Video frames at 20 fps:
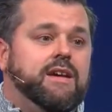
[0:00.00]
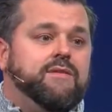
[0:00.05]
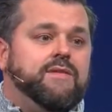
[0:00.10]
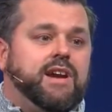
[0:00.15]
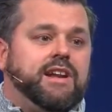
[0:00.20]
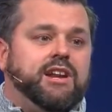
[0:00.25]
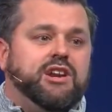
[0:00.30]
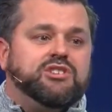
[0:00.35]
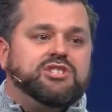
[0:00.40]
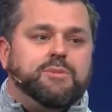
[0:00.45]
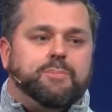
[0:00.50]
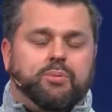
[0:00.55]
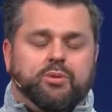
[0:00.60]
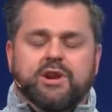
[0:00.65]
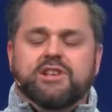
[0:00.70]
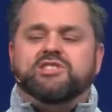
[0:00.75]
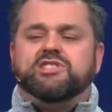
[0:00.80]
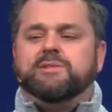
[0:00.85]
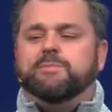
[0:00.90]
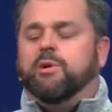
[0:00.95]
Now, here's the
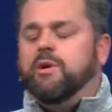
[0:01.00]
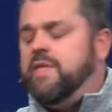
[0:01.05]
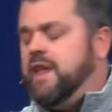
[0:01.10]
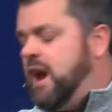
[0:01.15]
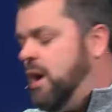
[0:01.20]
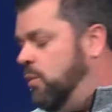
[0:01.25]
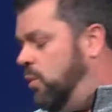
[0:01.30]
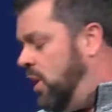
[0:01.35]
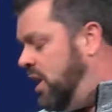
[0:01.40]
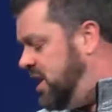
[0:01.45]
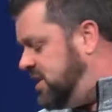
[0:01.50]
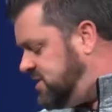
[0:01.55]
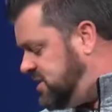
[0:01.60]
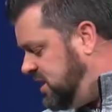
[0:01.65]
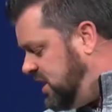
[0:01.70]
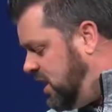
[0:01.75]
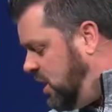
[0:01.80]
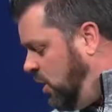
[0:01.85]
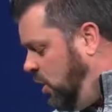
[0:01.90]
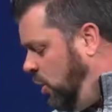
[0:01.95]
principle that I want us
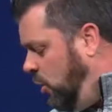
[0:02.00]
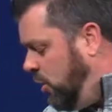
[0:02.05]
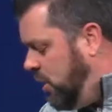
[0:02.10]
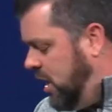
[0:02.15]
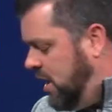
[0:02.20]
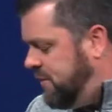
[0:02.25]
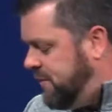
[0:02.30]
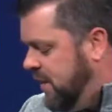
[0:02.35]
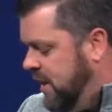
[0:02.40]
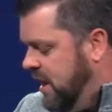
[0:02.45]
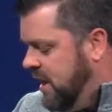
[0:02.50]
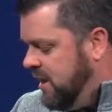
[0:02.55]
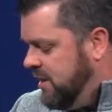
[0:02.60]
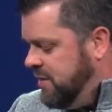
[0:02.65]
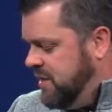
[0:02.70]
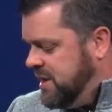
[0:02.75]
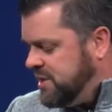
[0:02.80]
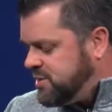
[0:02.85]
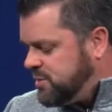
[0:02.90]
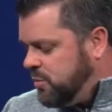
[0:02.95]
to get hold of
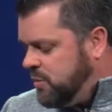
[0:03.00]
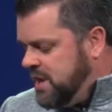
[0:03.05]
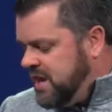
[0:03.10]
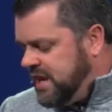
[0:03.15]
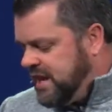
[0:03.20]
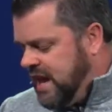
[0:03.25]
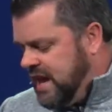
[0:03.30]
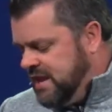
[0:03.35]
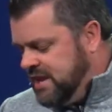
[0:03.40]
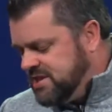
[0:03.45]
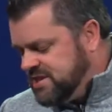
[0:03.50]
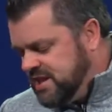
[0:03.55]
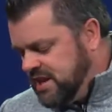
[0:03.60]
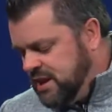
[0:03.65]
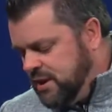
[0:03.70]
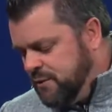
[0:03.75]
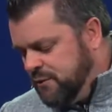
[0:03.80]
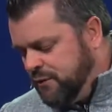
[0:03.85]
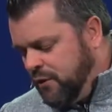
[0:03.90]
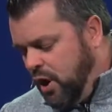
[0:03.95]
this weekend as it
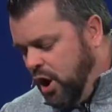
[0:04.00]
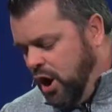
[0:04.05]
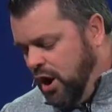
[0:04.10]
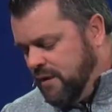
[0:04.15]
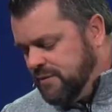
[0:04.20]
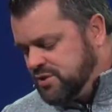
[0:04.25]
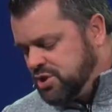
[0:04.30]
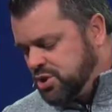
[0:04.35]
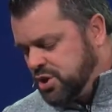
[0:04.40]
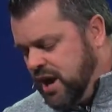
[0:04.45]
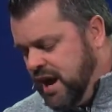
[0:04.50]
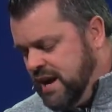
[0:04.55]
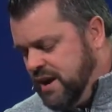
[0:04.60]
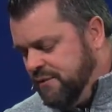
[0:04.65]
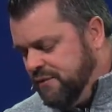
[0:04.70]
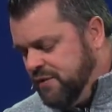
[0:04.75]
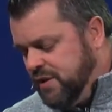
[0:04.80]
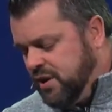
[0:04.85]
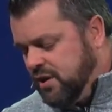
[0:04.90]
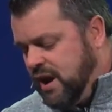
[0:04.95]
involves trying
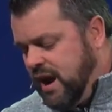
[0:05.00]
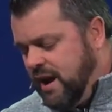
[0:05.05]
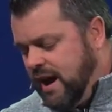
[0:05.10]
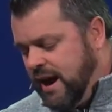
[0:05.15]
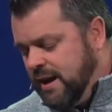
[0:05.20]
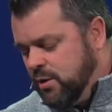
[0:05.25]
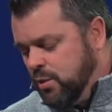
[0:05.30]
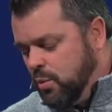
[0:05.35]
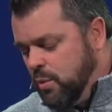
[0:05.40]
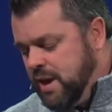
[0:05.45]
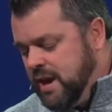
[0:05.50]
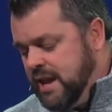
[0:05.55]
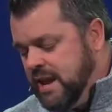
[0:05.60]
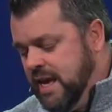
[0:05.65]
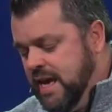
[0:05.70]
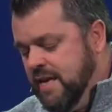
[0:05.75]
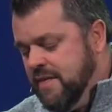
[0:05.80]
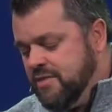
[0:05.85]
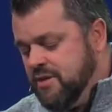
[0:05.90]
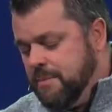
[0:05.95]
to figure out how to win
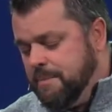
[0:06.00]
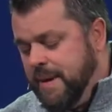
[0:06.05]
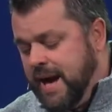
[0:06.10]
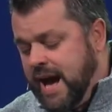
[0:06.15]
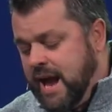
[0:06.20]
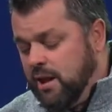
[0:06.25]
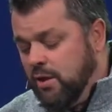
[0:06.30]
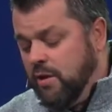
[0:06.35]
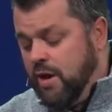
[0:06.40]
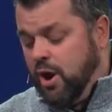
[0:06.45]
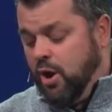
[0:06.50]
the battle